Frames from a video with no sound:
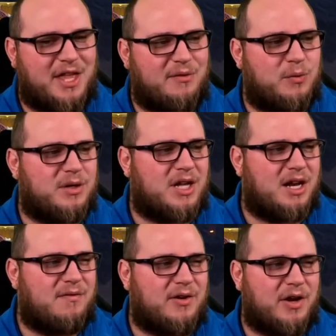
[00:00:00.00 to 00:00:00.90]
that everyone
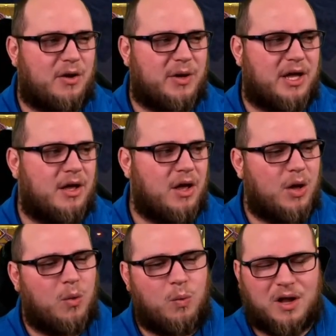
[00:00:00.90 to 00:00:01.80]
kind of figure out, okay,
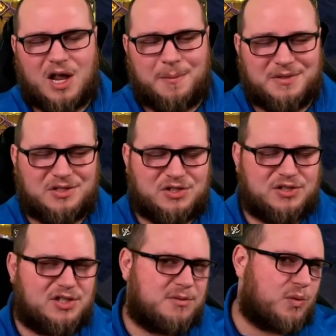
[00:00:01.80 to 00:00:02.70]
what
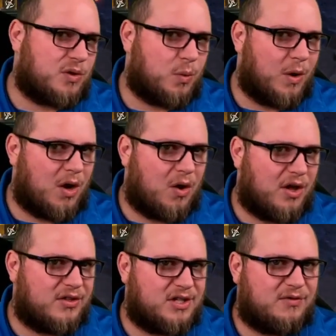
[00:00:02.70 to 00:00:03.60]
compositions seem to work well
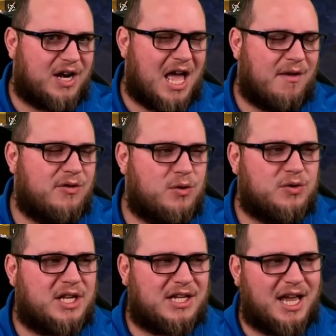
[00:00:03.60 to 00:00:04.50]
on the different
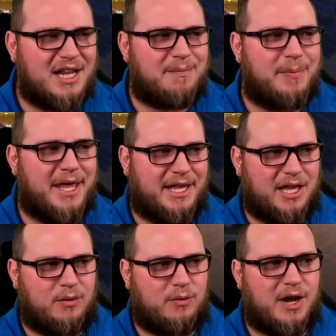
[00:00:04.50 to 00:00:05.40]
avenues and kind of pick
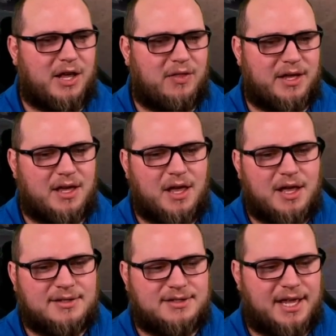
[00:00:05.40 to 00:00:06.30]
it, right? Like
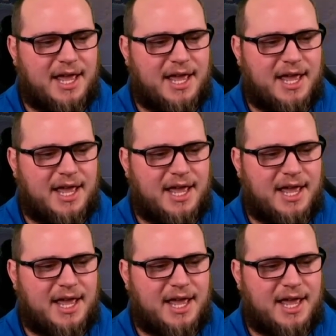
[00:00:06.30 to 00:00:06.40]
say,